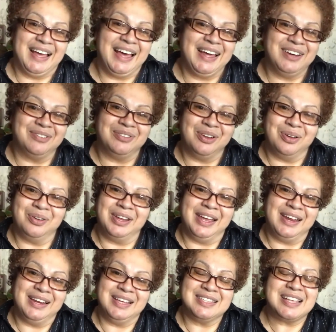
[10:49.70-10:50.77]
I don't know,
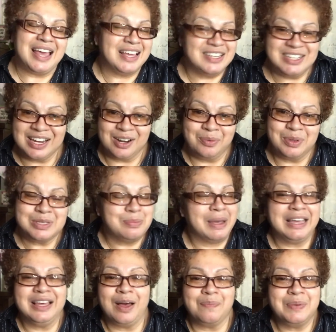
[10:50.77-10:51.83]
ladies and gentlemen,
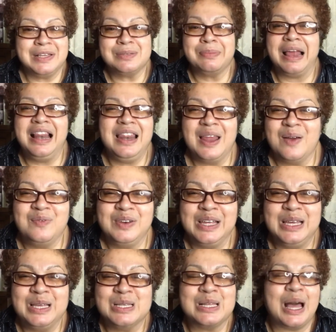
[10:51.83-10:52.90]
my guppies, my
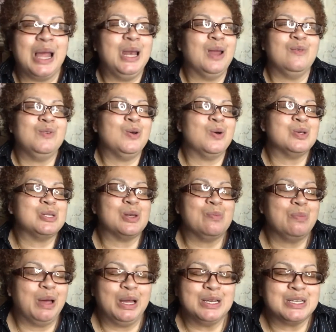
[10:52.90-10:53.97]
lovelies, I love you all so
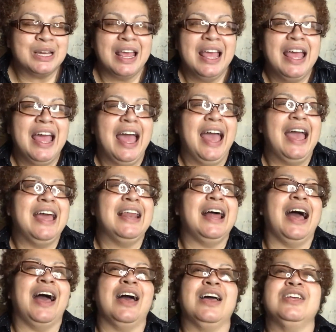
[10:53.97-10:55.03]
much, and
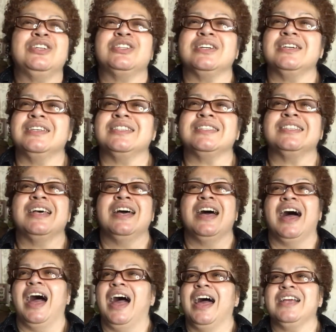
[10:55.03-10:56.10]
I just
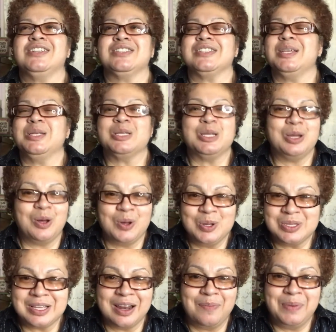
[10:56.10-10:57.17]
need to know
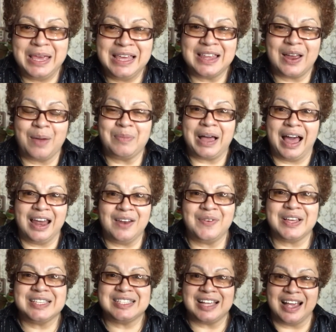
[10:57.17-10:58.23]
who's gonna be there. I'm kind of
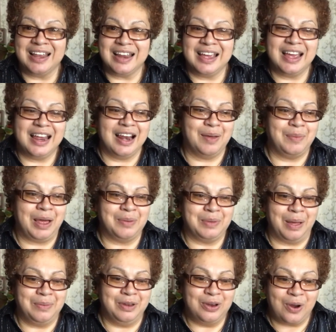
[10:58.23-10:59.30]
excited, and
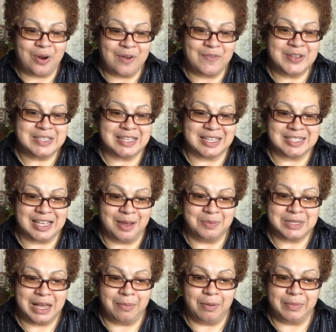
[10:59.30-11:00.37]
I'm nervous at the same
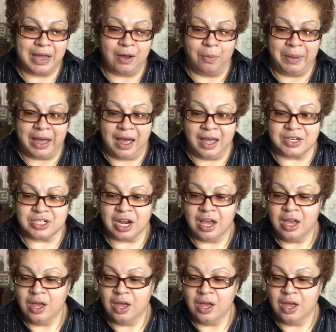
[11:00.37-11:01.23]
time. I'm like, oh my gosh.